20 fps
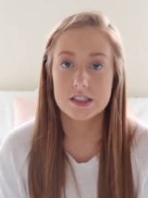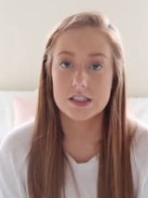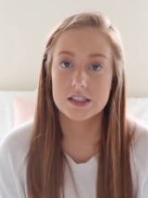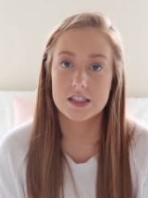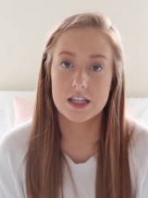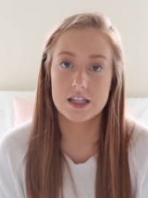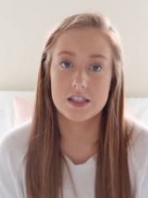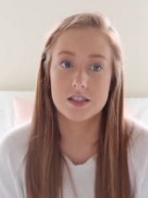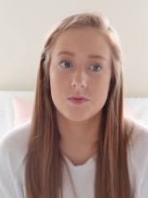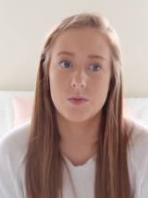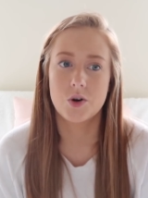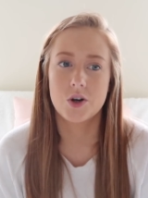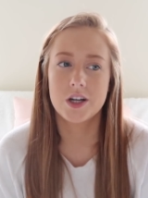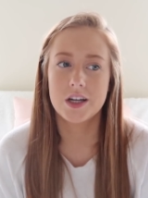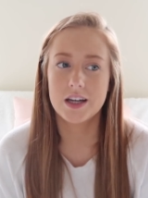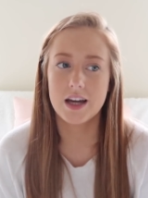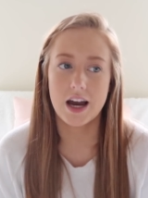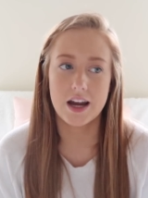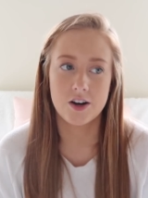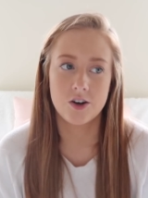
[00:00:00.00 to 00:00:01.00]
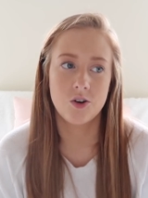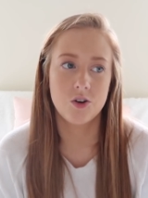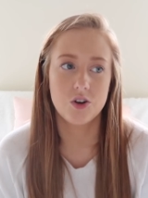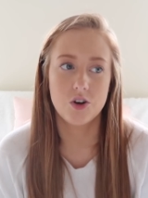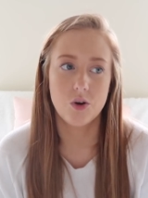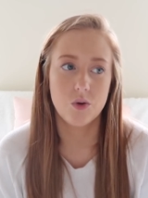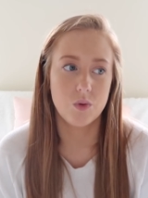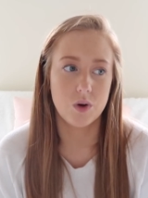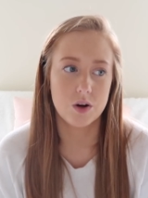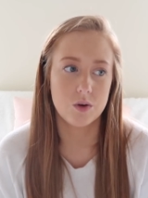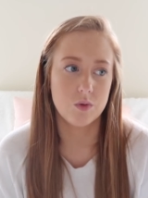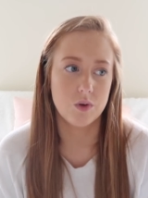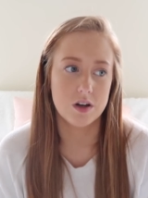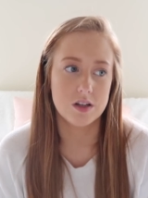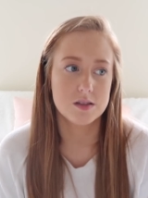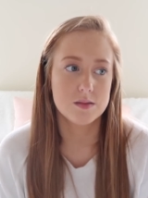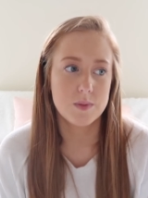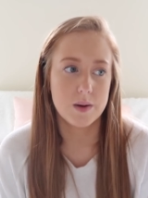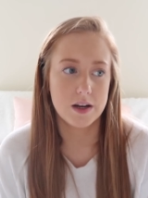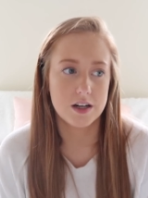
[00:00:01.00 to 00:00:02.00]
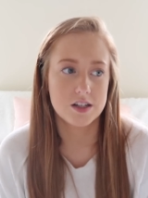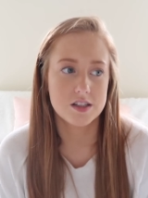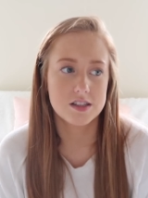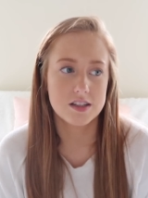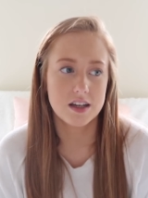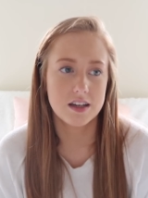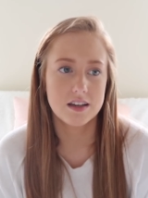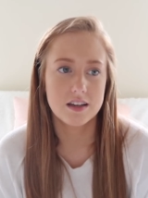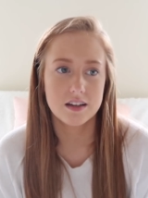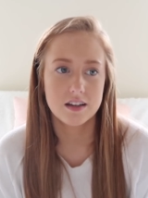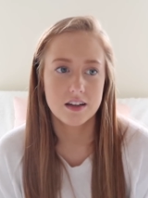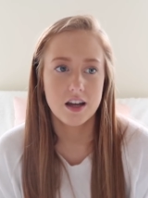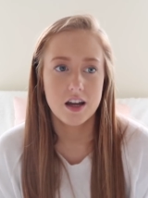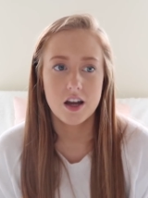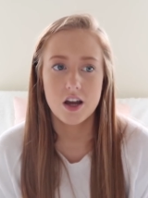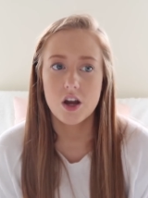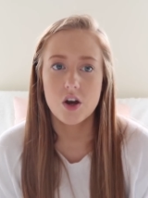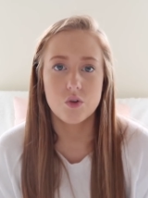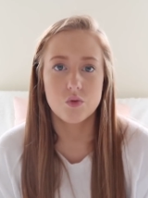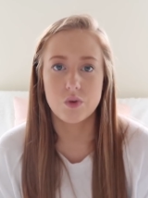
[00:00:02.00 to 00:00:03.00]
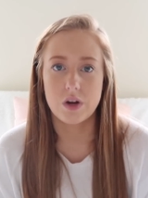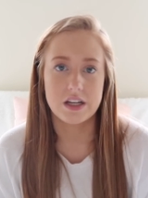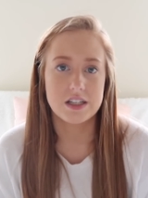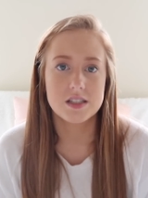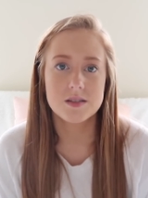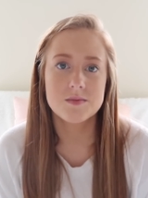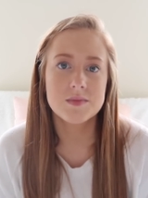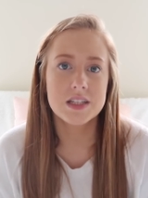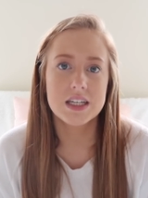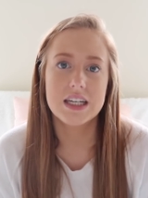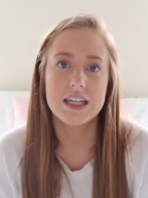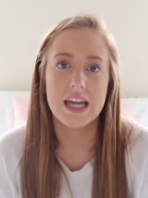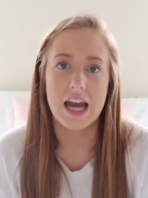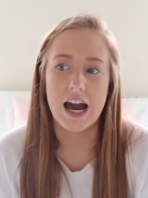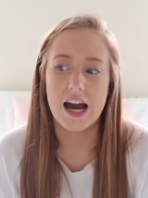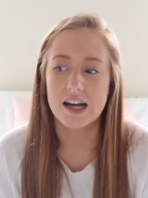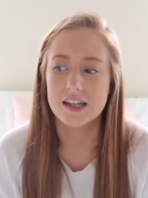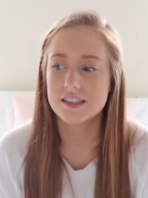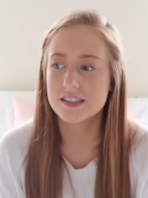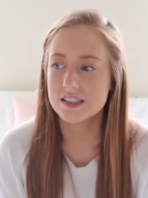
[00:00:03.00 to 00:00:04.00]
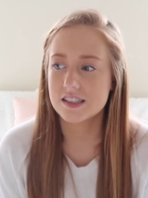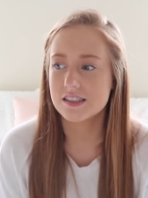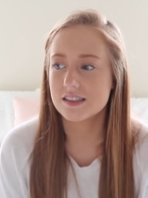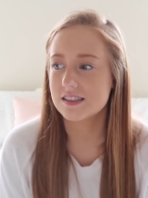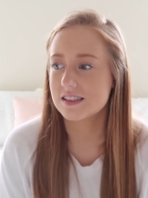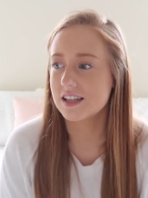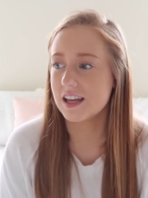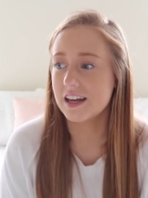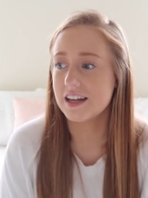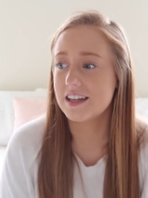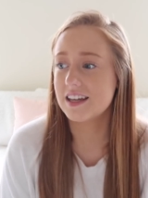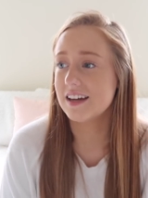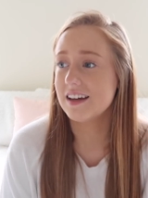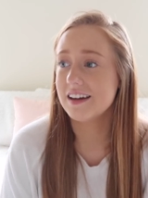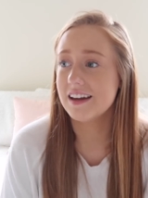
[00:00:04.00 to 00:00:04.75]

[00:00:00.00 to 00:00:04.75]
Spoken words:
This morning, I don't know what it was, but I just like randomly gagged. It's like,